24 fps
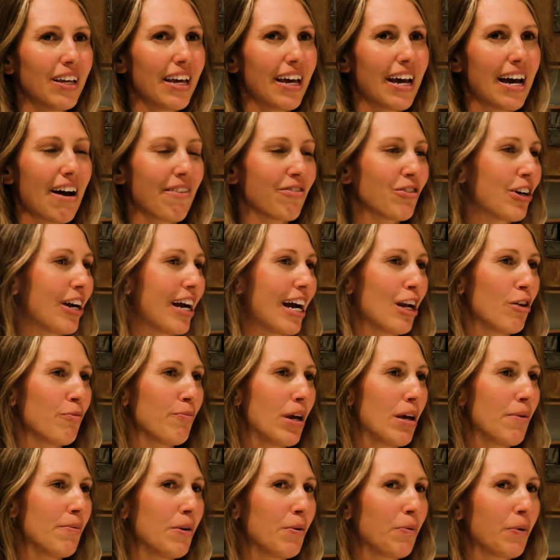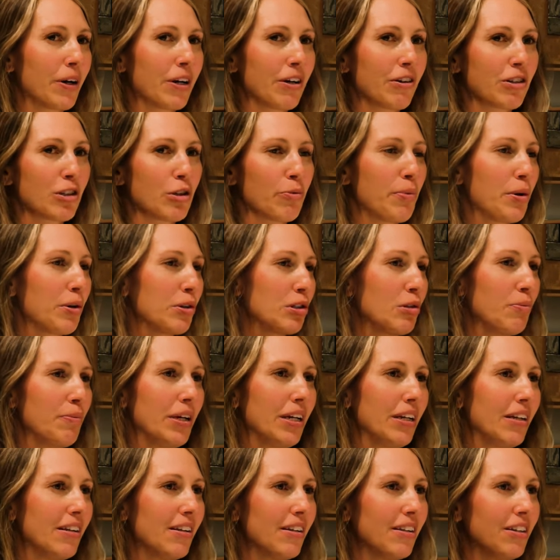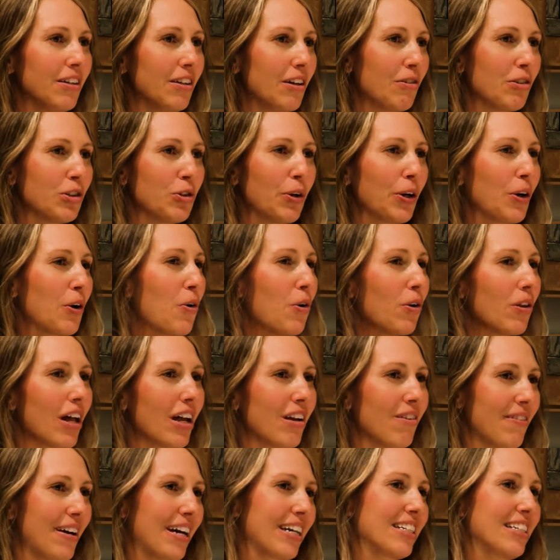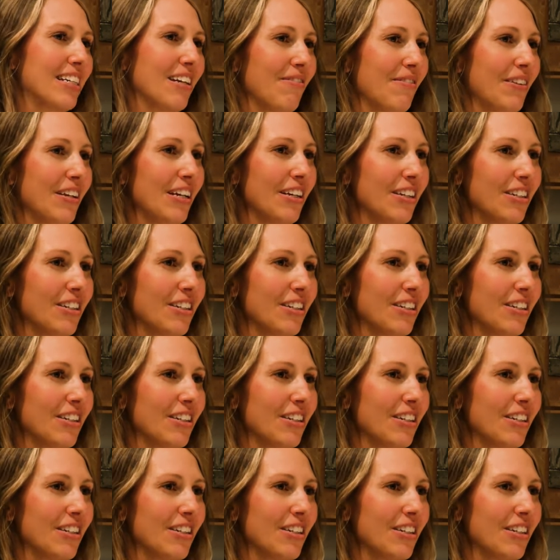after I had a baby where you're supposed to be, you know, doing a whole lot of activity